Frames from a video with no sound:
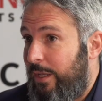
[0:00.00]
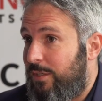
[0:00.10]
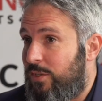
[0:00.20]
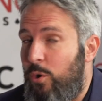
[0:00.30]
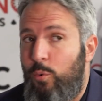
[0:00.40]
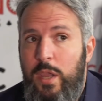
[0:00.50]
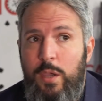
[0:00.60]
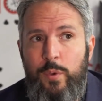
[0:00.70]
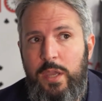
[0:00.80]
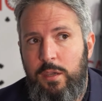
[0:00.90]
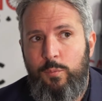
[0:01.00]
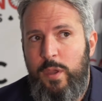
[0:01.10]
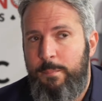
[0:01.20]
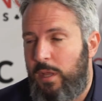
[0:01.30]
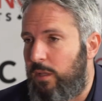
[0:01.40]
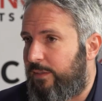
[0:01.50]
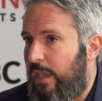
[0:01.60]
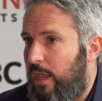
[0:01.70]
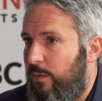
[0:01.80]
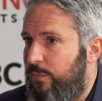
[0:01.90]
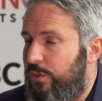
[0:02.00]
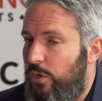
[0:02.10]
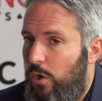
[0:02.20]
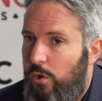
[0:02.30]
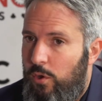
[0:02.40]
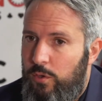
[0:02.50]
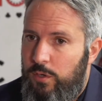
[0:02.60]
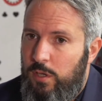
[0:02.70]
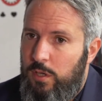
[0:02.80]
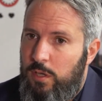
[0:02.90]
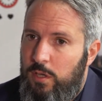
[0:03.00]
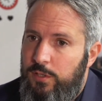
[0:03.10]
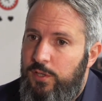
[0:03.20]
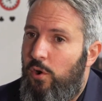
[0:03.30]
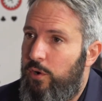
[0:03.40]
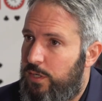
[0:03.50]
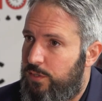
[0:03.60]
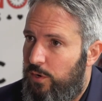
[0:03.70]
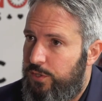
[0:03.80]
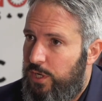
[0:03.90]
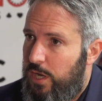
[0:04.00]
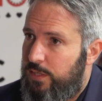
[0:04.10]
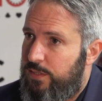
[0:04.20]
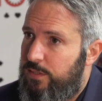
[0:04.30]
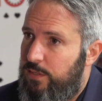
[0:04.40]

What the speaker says: So we build games on the Oryx RGS,